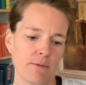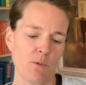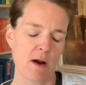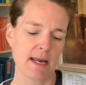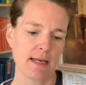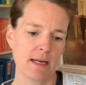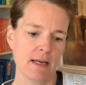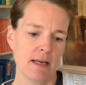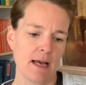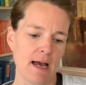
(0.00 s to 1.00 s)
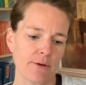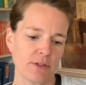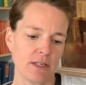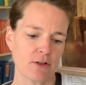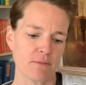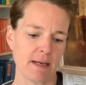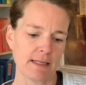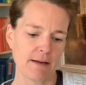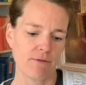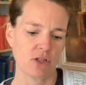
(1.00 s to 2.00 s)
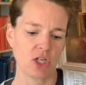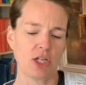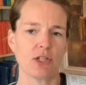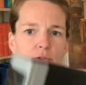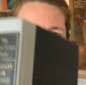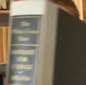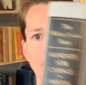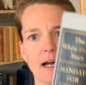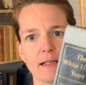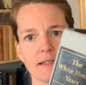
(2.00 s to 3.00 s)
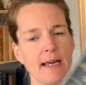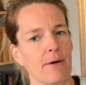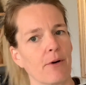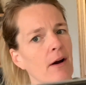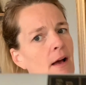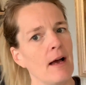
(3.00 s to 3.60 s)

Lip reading: The White House Years Mandate for Change, Dwight D. Eisenhower.